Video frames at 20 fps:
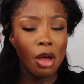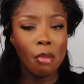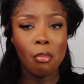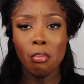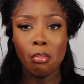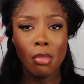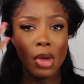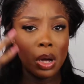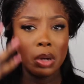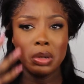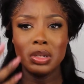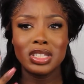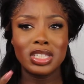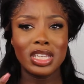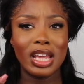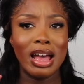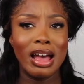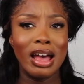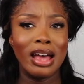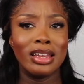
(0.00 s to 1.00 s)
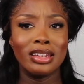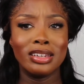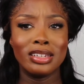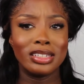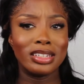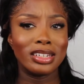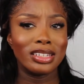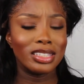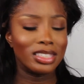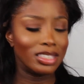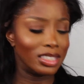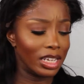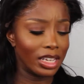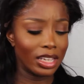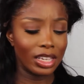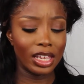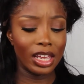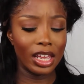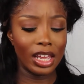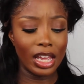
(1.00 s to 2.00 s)
melt and
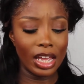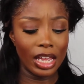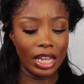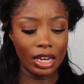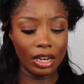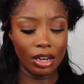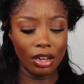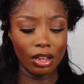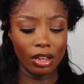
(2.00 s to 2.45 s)
sink in.